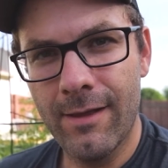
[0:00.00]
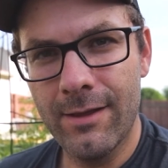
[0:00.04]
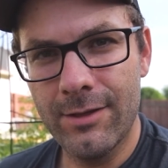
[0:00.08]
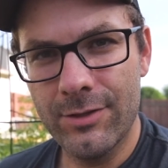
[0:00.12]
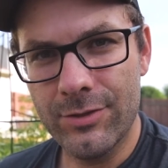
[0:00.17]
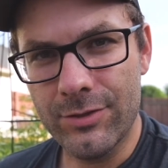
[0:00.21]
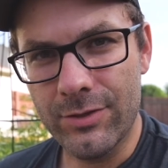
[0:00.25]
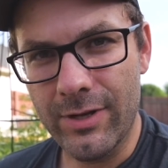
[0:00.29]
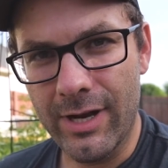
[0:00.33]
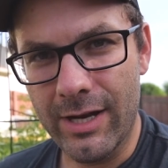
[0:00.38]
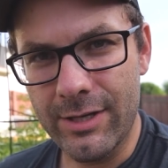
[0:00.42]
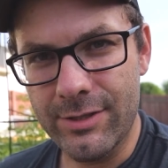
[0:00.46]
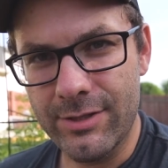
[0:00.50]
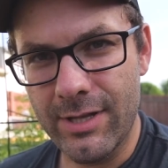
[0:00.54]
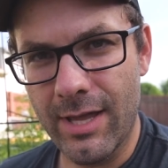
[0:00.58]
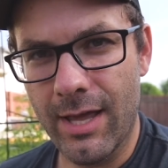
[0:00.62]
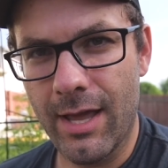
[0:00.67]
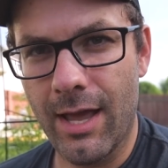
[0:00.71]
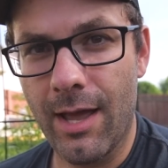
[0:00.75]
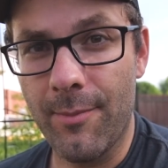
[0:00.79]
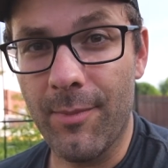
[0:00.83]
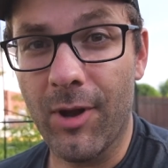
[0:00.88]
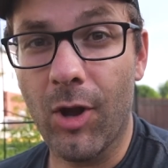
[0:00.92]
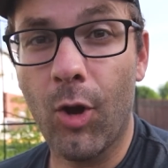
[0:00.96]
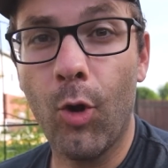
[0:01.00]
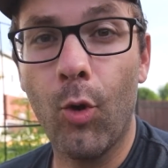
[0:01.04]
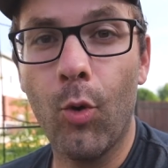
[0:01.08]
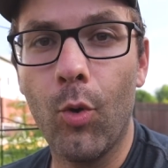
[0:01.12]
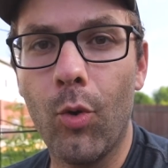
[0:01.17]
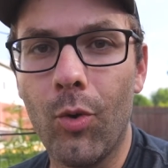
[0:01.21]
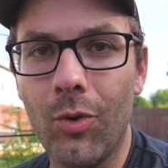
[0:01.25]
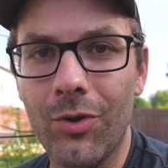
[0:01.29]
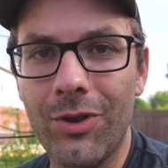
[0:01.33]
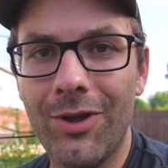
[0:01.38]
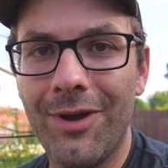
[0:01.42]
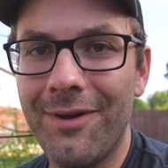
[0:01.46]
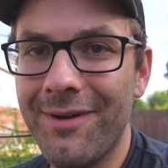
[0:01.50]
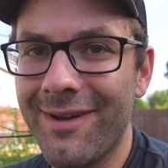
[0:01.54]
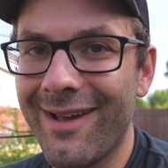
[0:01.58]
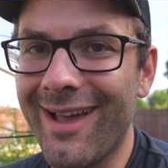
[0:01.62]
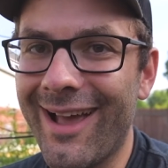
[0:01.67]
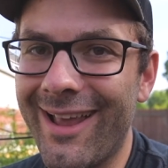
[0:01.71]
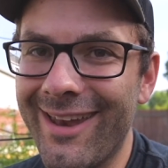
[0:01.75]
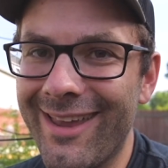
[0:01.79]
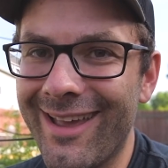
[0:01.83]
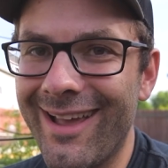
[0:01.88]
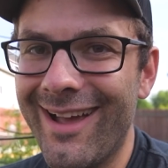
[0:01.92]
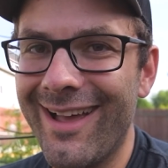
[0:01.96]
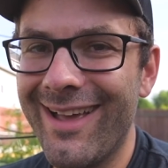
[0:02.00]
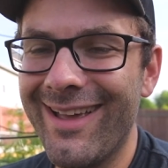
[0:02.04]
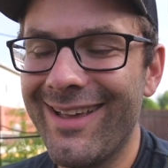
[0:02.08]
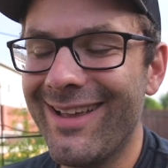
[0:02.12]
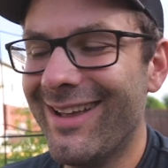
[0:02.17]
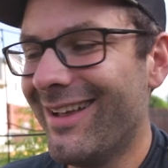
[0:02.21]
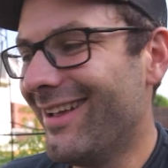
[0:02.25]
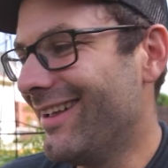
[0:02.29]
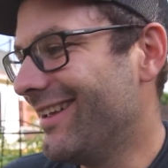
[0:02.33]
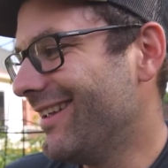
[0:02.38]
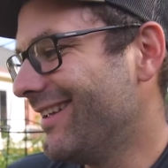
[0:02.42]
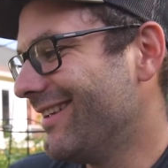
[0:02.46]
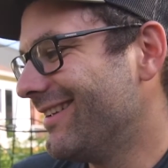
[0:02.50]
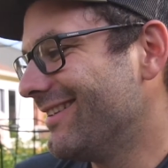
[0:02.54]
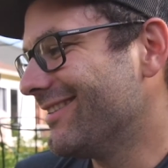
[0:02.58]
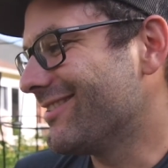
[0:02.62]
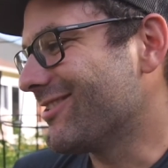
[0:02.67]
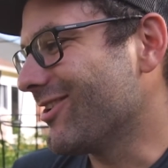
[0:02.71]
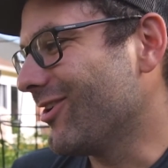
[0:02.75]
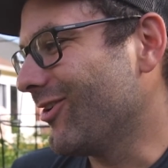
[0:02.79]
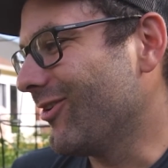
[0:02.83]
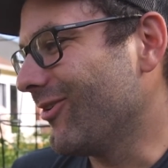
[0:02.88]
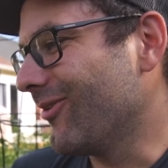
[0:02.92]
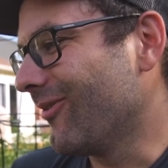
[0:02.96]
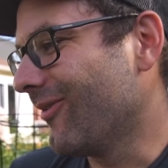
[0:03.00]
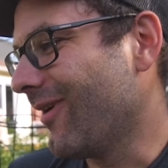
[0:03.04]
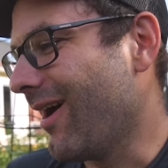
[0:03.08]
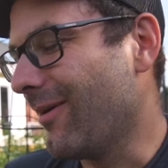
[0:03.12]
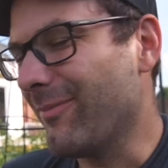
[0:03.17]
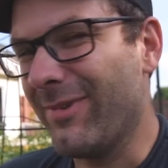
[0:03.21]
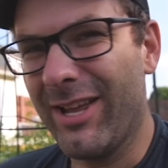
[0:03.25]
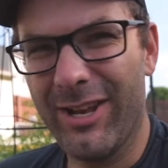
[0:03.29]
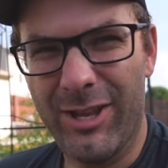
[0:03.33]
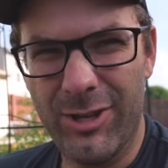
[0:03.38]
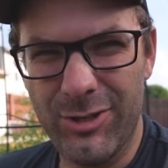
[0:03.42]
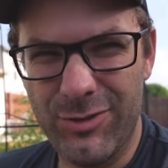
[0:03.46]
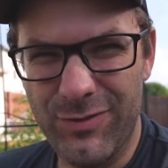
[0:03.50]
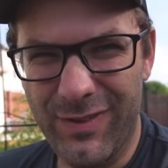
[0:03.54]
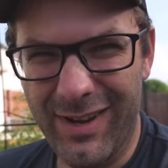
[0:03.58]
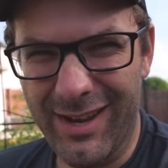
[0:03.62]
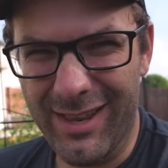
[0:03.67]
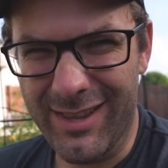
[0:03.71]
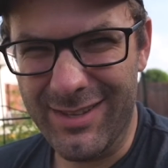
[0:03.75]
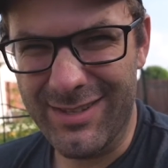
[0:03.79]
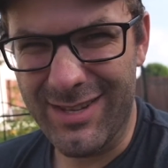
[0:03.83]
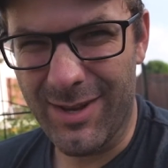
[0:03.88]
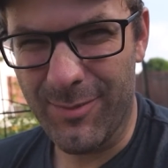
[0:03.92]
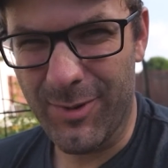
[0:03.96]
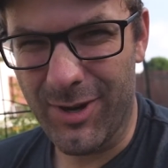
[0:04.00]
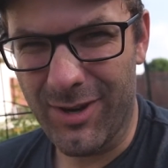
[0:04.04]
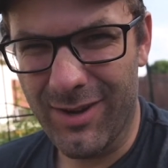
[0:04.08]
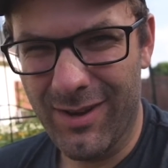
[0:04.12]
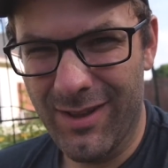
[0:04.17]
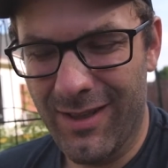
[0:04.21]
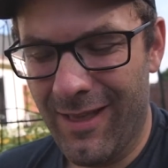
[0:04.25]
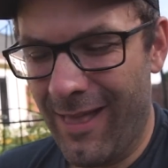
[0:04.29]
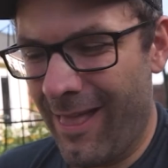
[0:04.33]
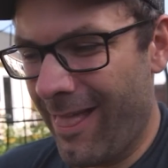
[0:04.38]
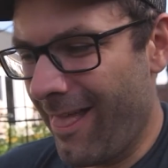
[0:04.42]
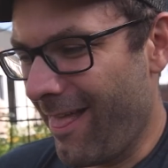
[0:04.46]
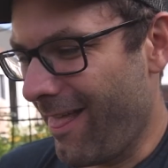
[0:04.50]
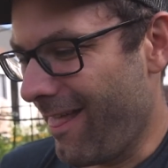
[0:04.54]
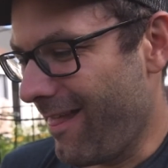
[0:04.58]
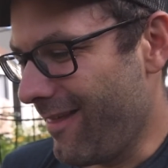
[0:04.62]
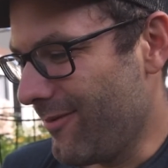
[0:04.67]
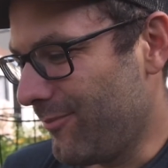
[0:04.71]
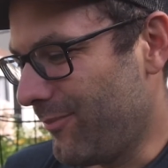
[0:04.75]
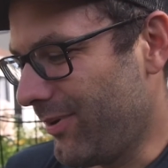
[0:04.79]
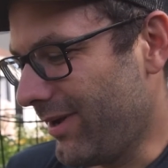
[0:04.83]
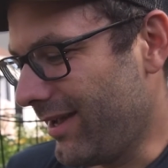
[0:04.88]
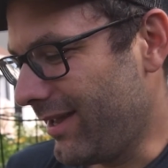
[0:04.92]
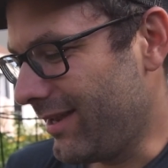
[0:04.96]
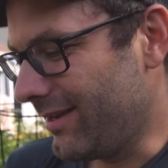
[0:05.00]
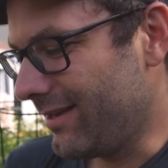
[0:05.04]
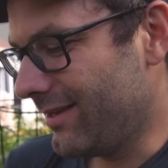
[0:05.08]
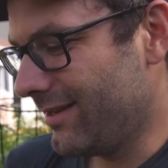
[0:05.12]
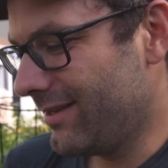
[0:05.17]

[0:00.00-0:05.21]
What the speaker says: Scratch that. I'm a cold kind of guy, so I'm not a huge fan of the summer. But